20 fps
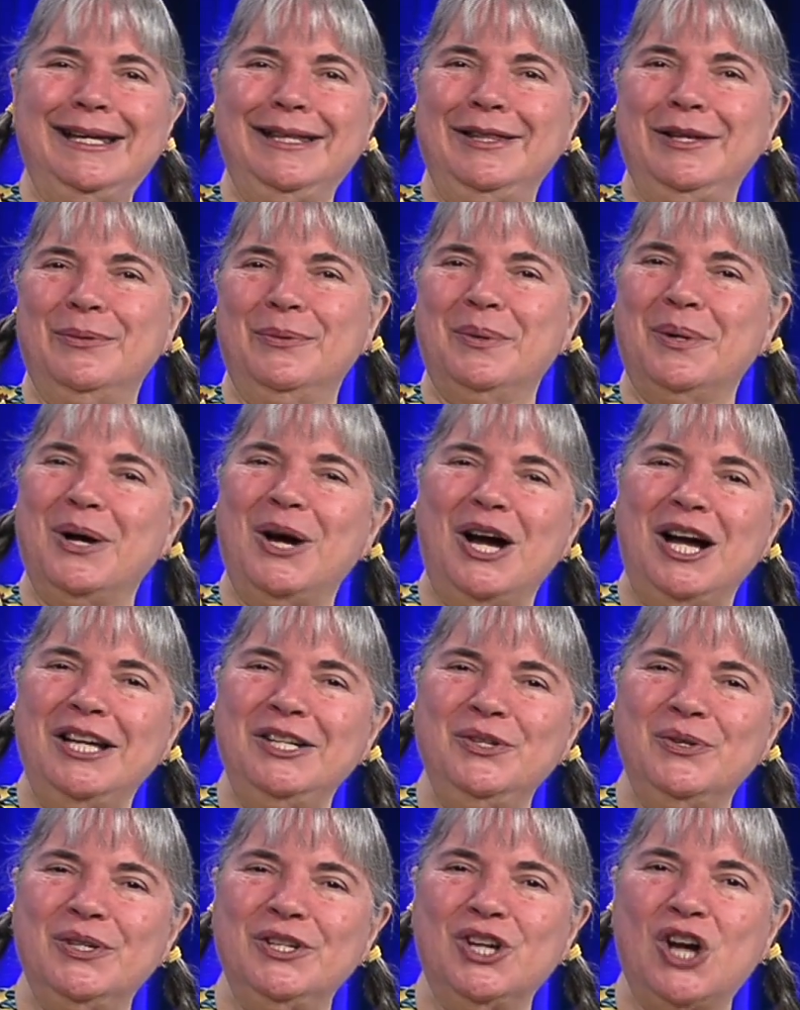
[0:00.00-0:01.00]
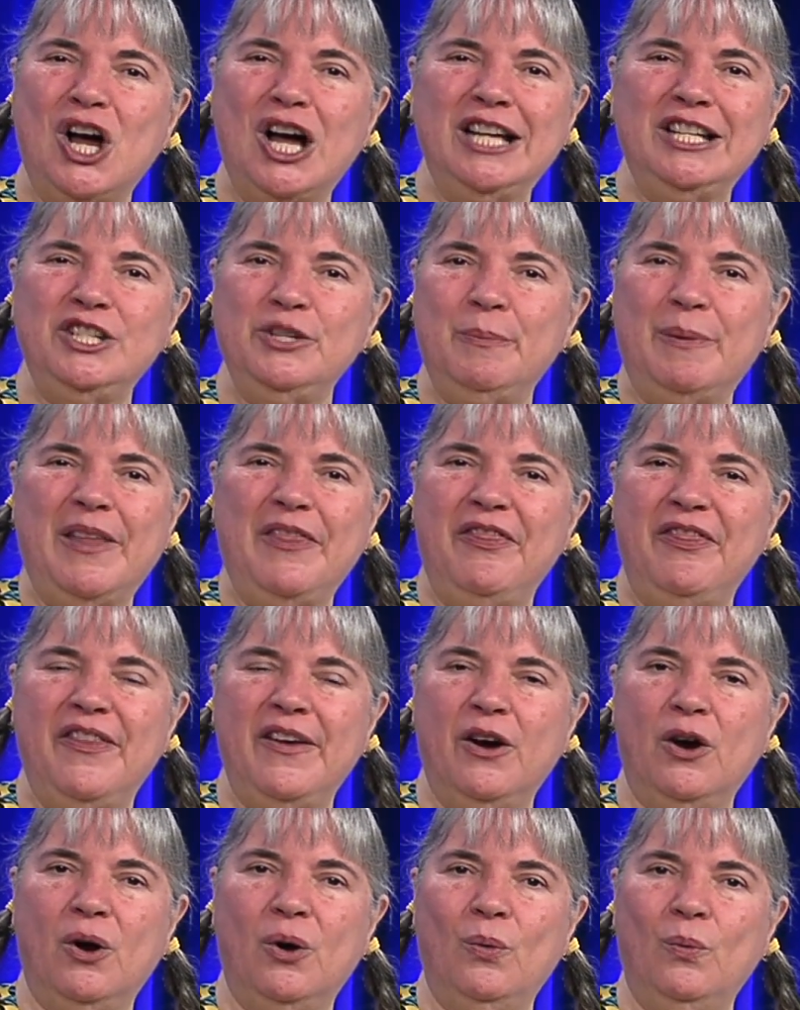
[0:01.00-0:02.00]
there were 100 kanji, but
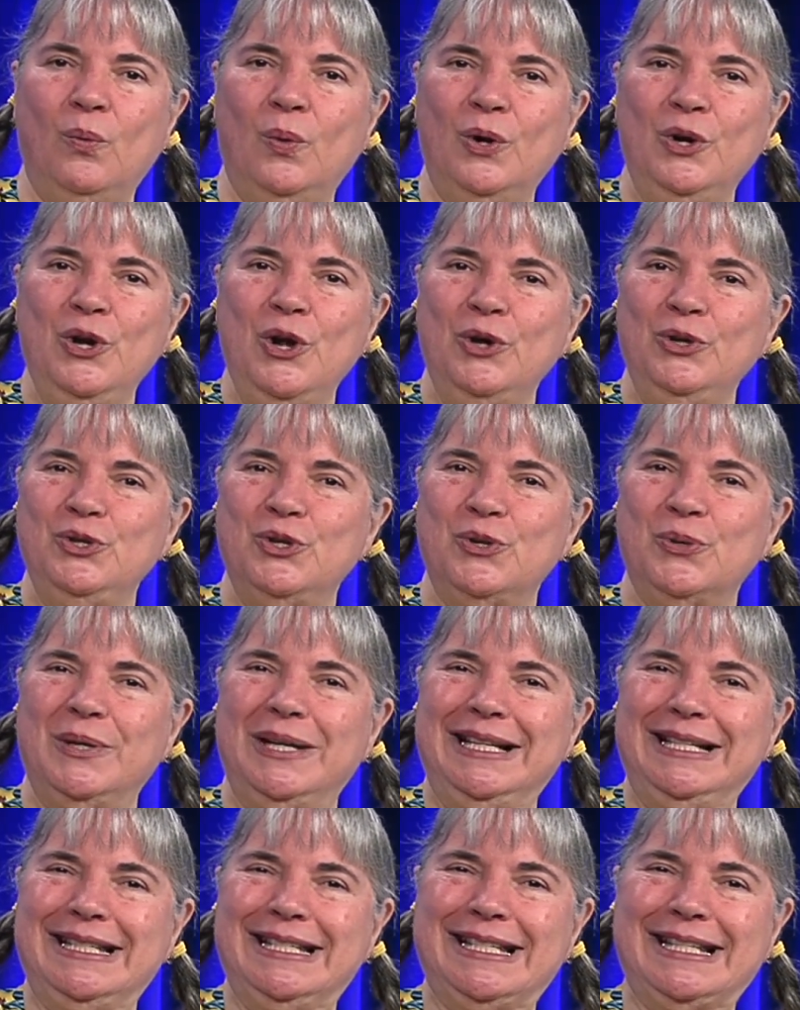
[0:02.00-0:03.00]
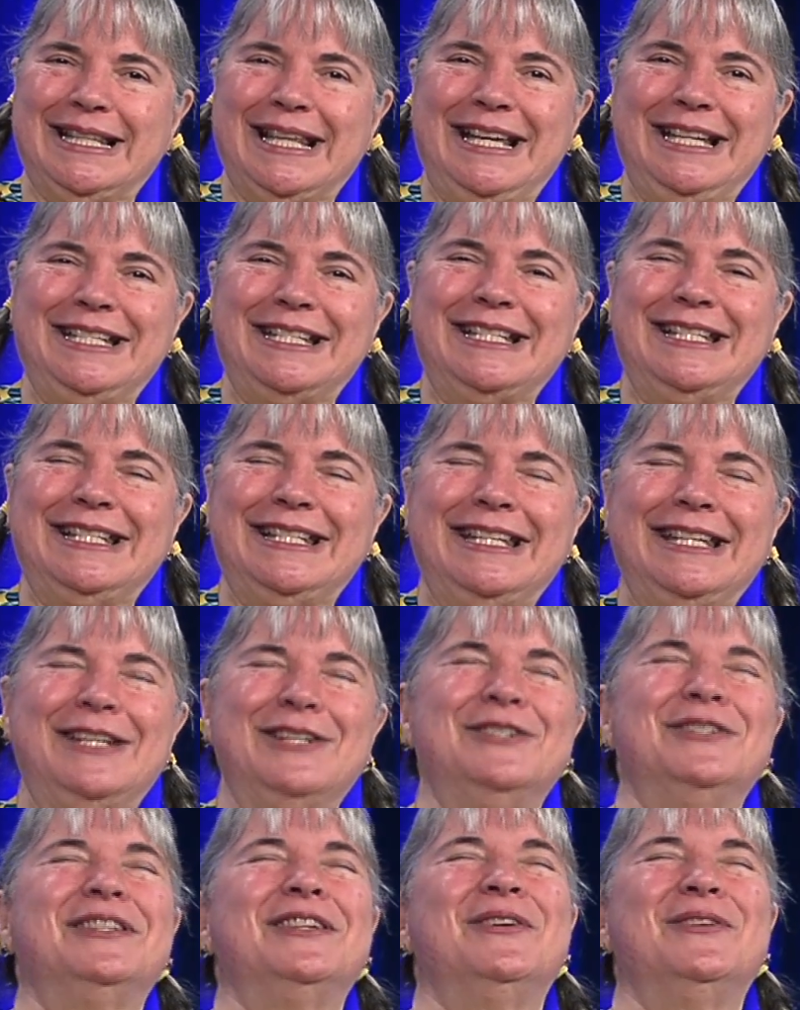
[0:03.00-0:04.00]
there were no translations." He
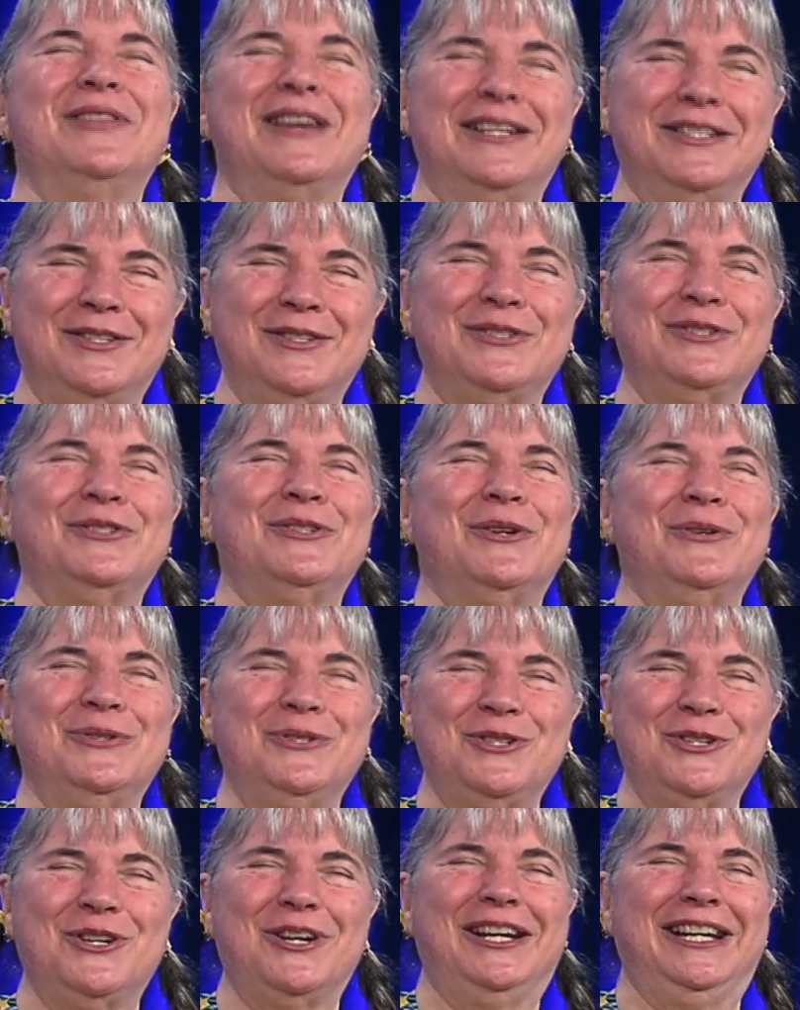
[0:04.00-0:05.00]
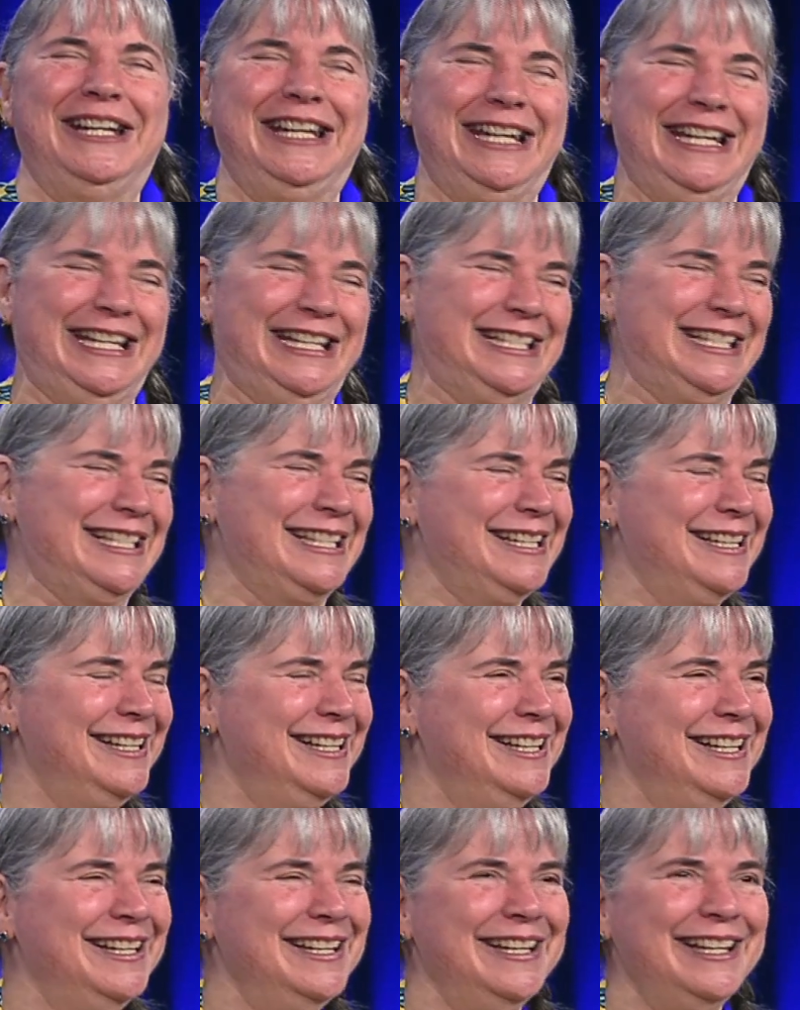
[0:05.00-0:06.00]
goes, "Oh, that's so Chinese."
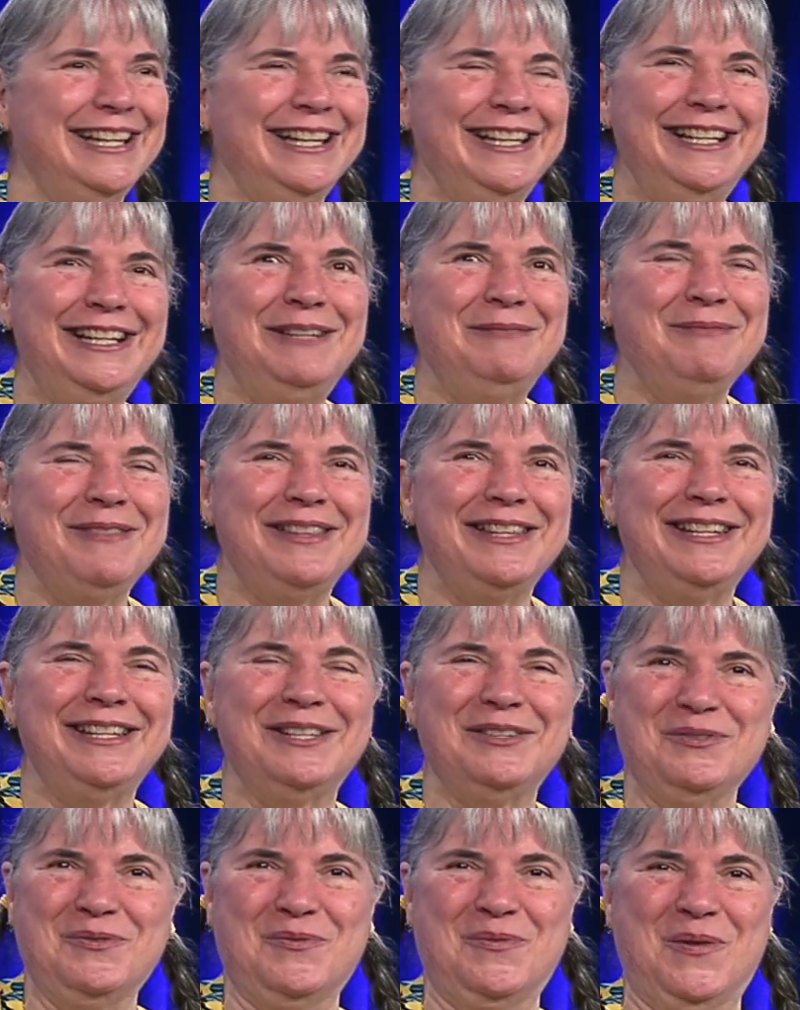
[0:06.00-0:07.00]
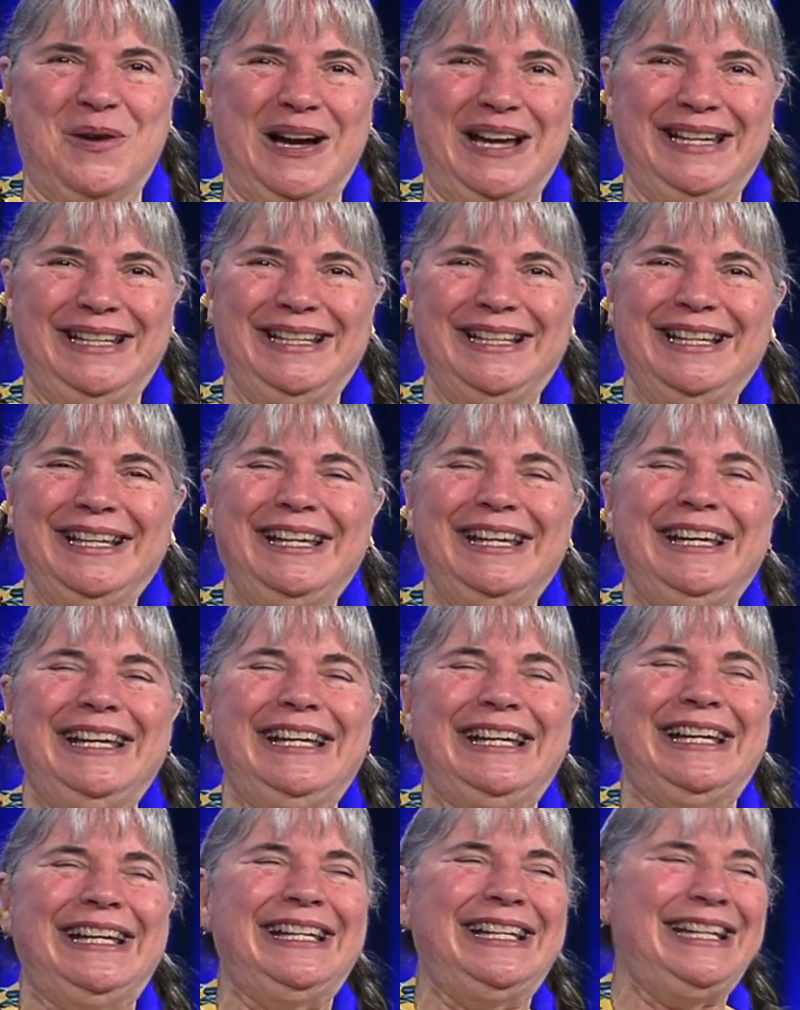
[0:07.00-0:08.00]
And I'm thinking, what?
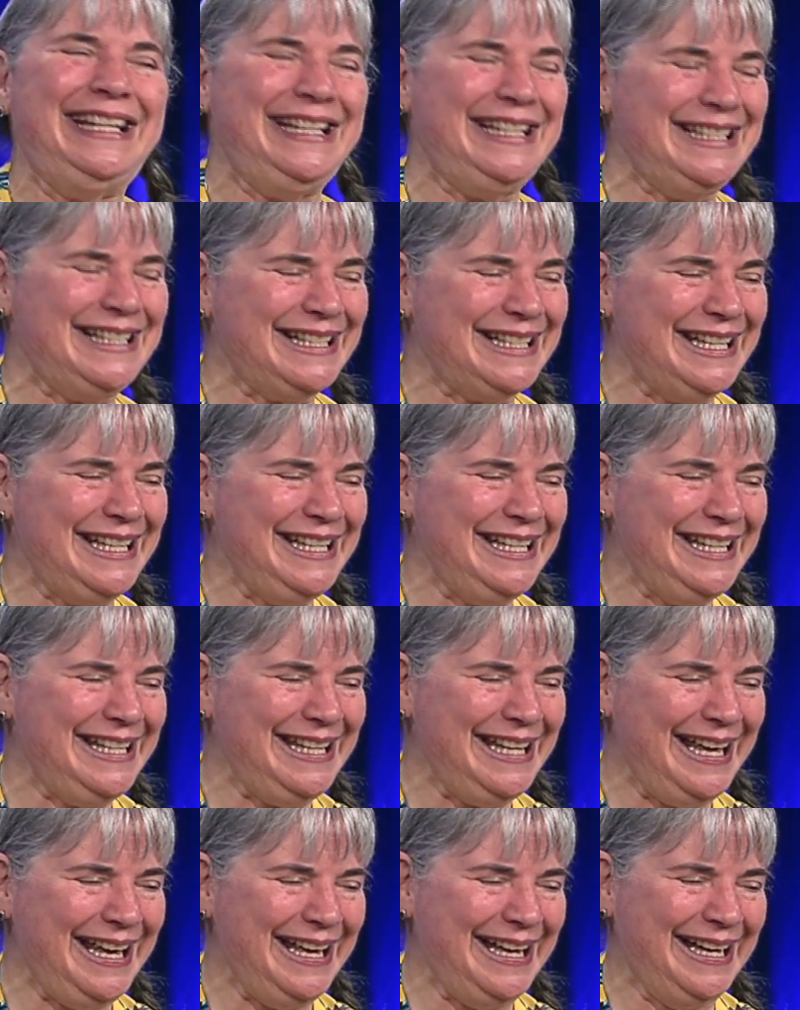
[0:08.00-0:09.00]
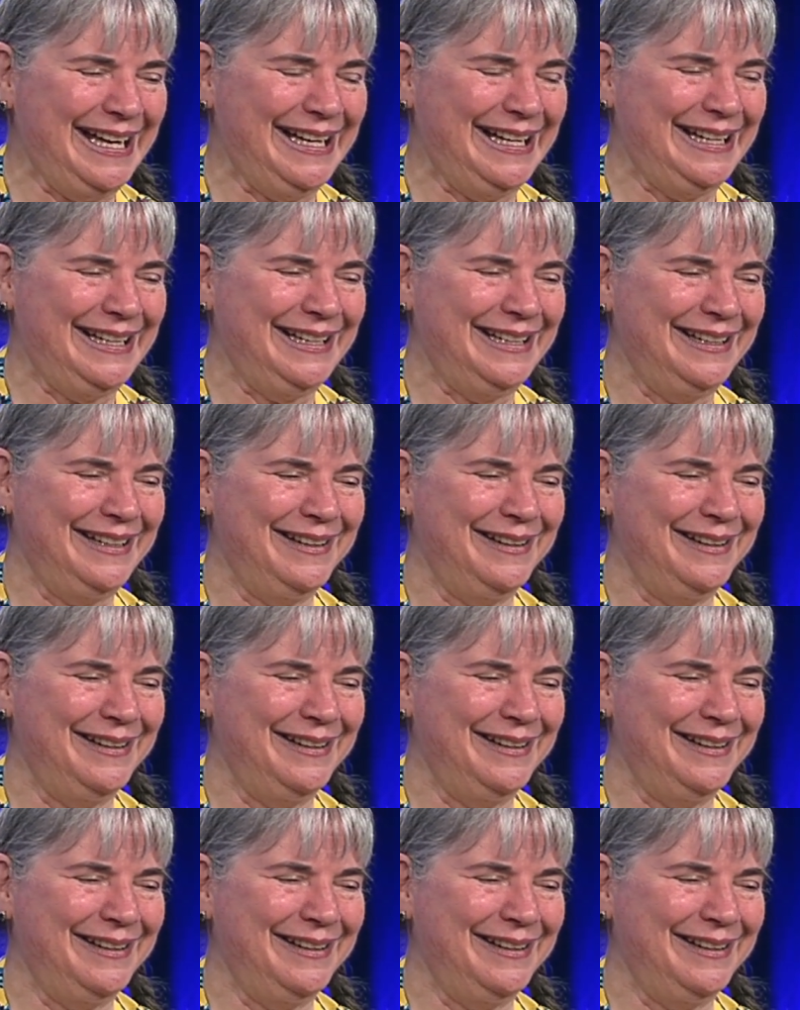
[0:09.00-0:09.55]
And he's like, yeah.